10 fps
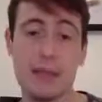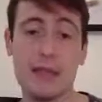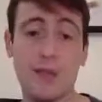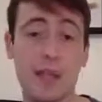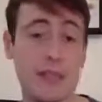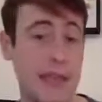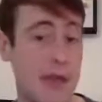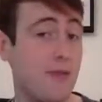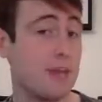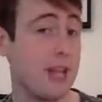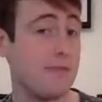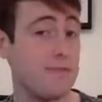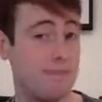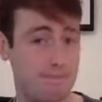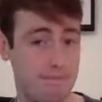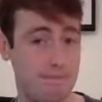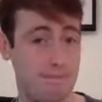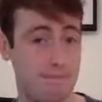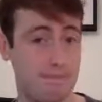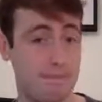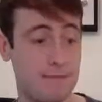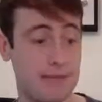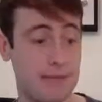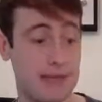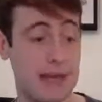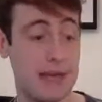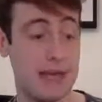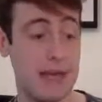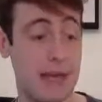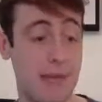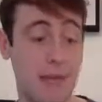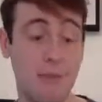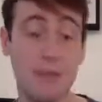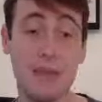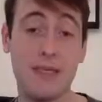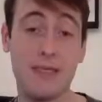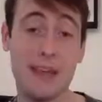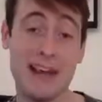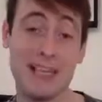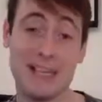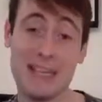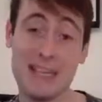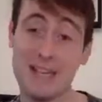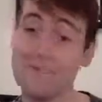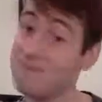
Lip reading: Then we go to F again, and then B flat C.